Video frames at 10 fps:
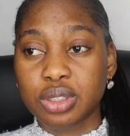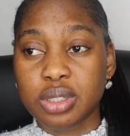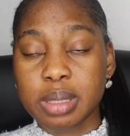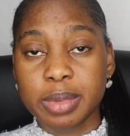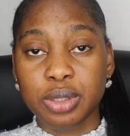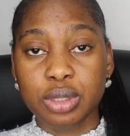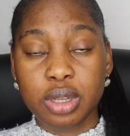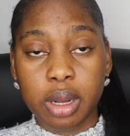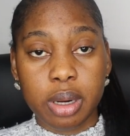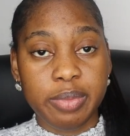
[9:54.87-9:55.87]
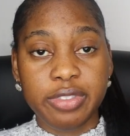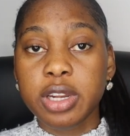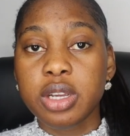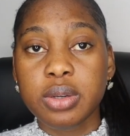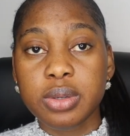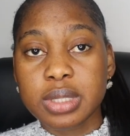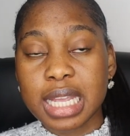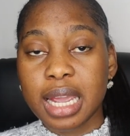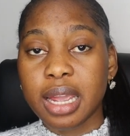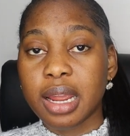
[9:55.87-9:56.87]
some of those corrupt videos
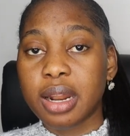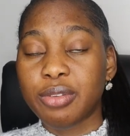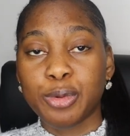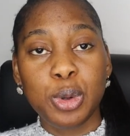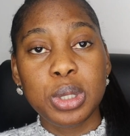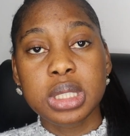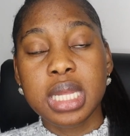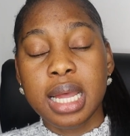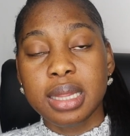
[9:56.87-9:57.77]
and of course